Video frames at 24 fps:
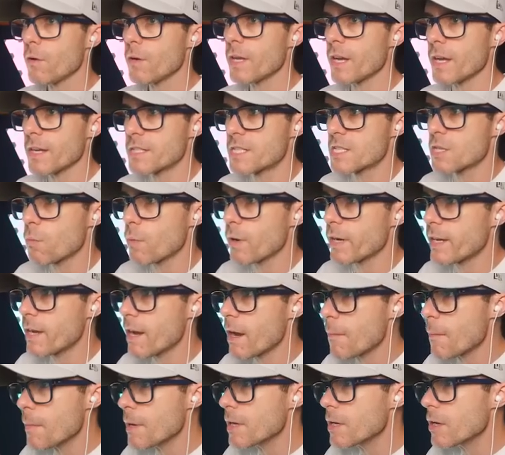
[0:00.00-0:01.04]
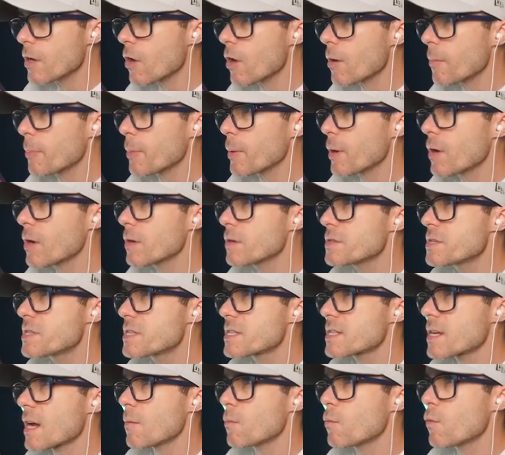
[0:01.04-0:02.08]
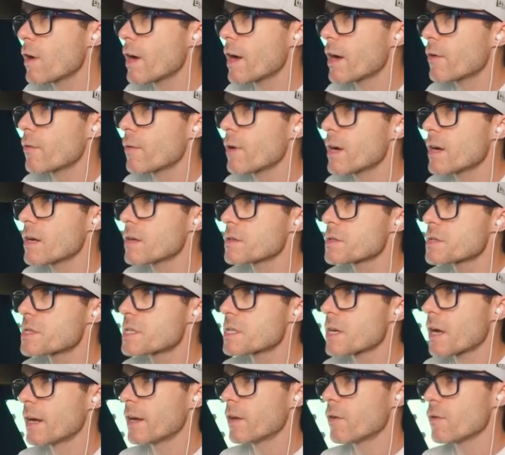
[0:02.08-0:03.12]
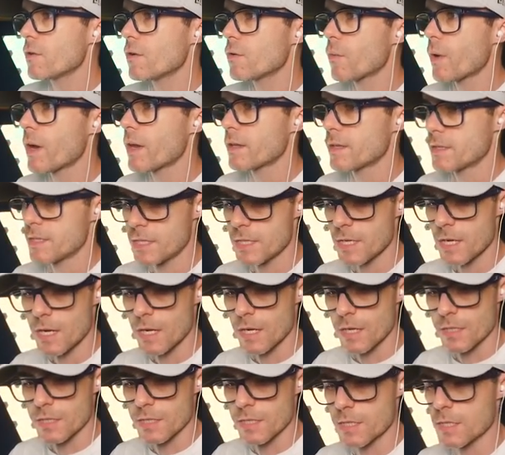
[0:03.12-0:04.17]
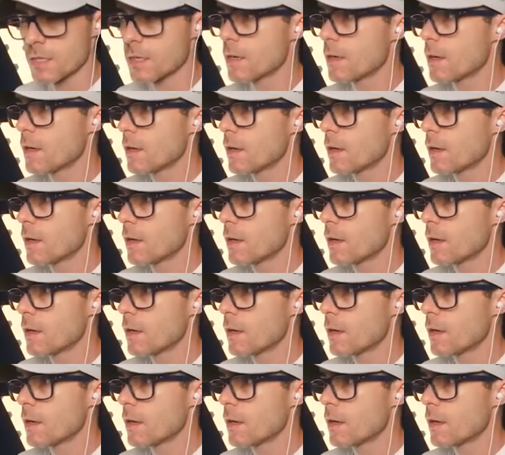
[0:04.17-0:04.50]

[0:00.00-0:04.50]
Okay, so we're coming up on somewhere else. I don't know where this is.